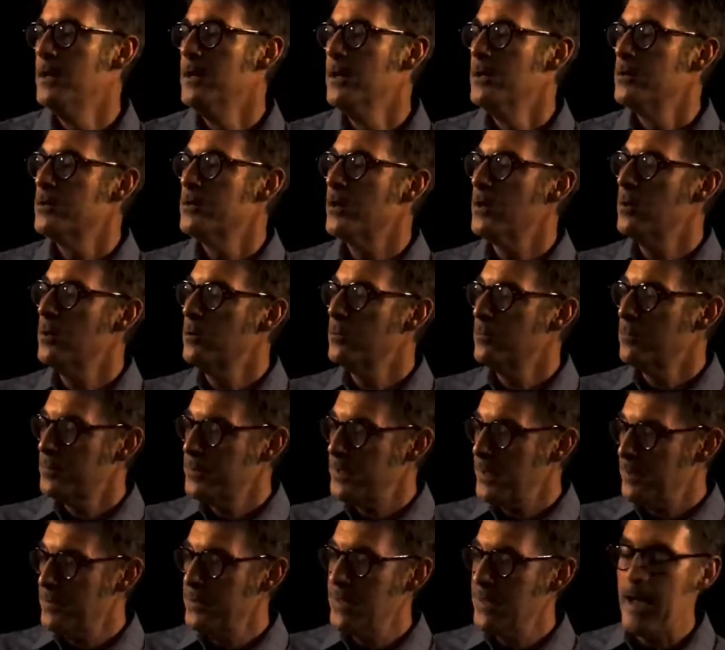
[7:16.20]
So
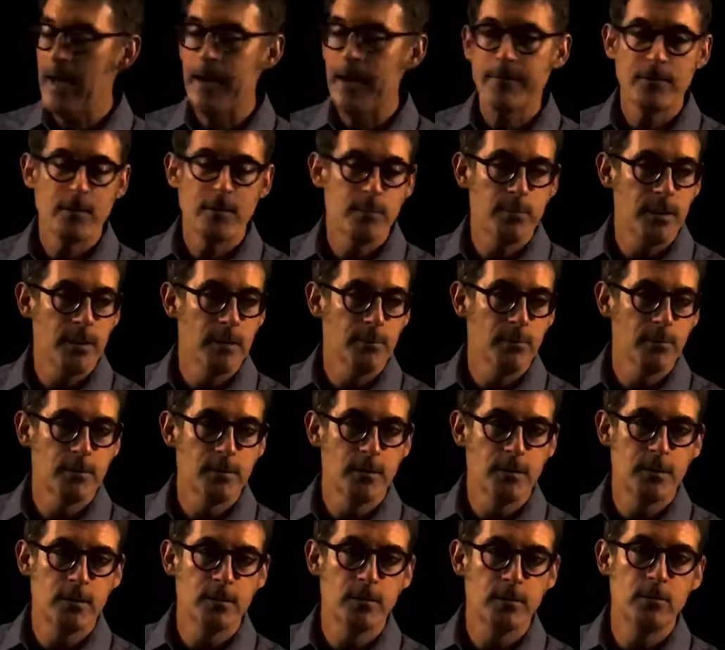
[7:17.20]
cells have to be able
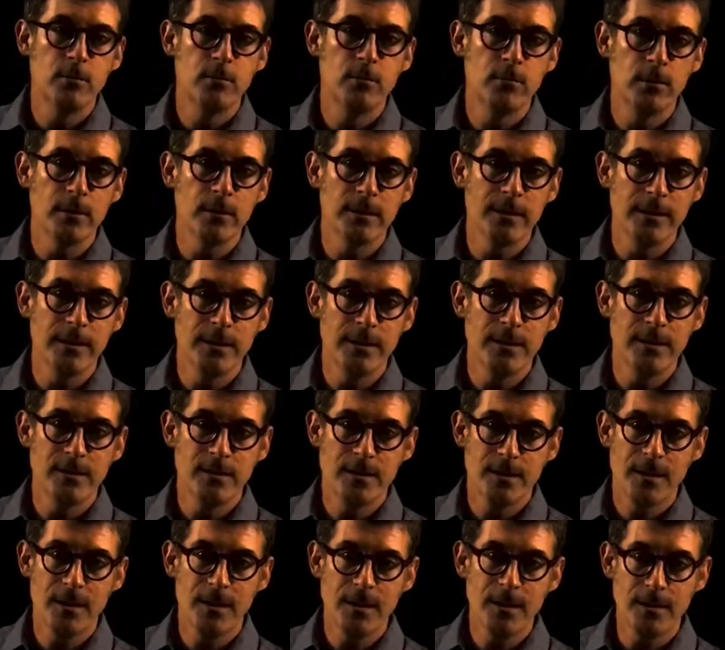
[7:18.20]
to do really these
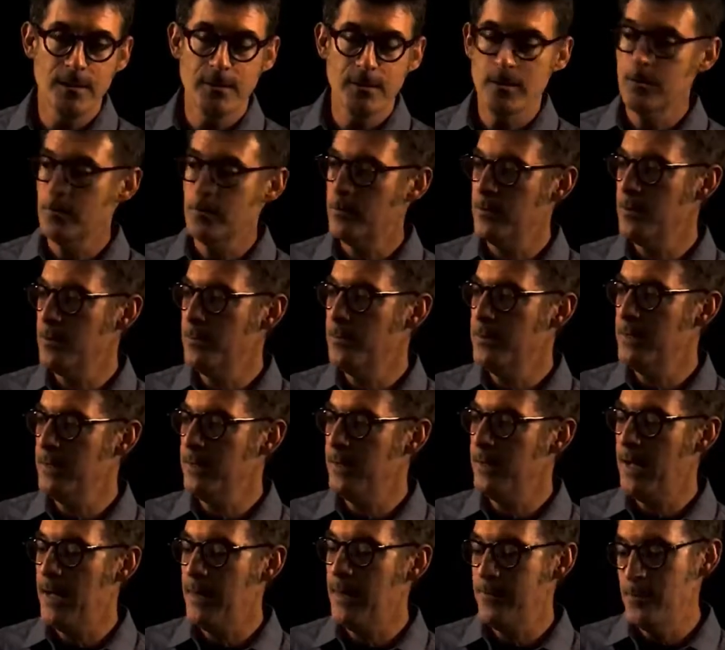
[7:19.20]
things in order to be
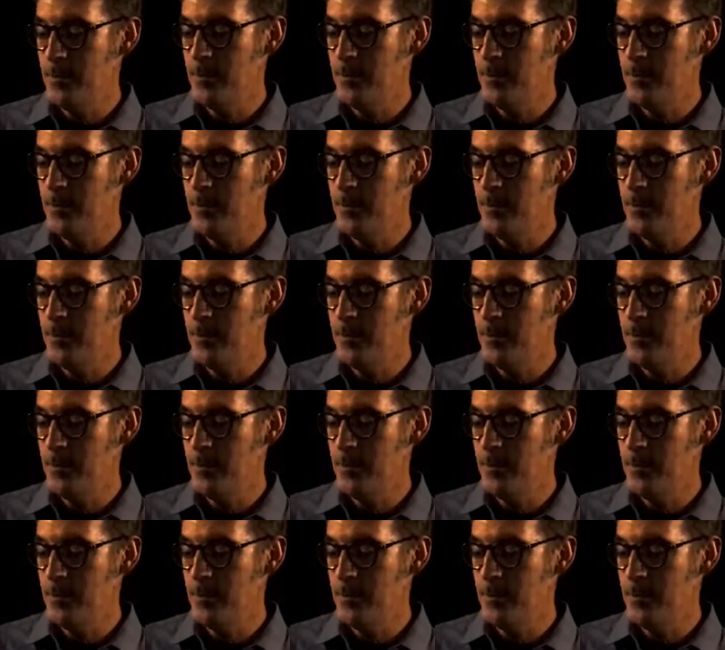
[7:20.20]
alive.